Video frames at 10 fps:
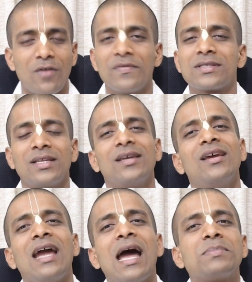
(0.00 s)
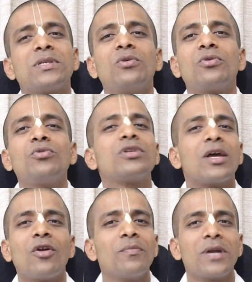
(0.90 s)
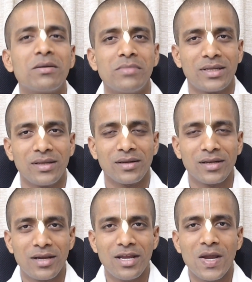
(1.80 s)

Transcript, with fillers: Obviously, absolute truth cannot become material,